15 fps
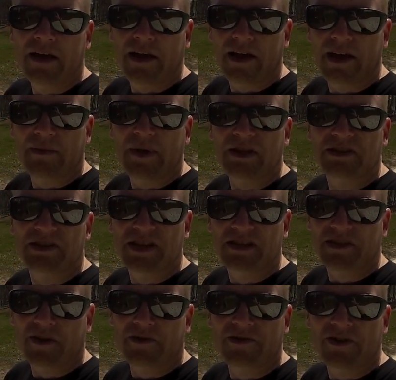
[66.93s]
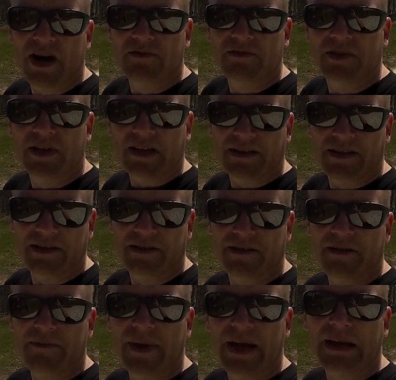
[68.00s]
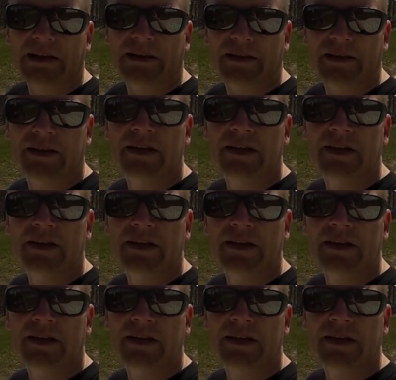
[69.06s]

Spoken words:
and about 6 hour drive to get here and back.